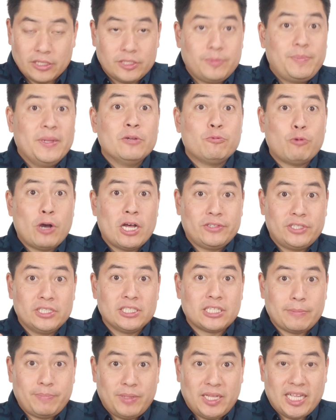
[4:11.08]
Now it's been a while
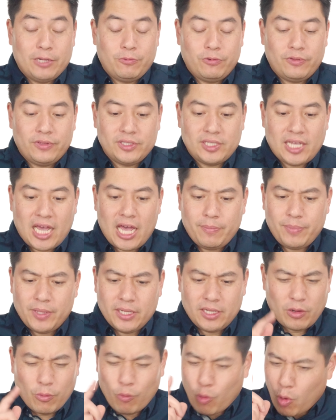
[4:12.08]
since I played with this app,
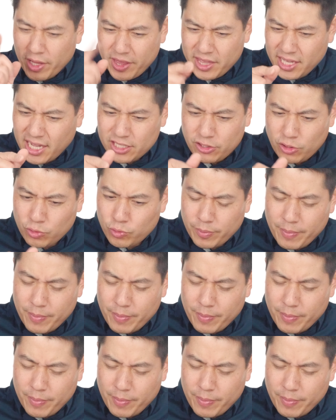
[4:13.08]
and one thing I don't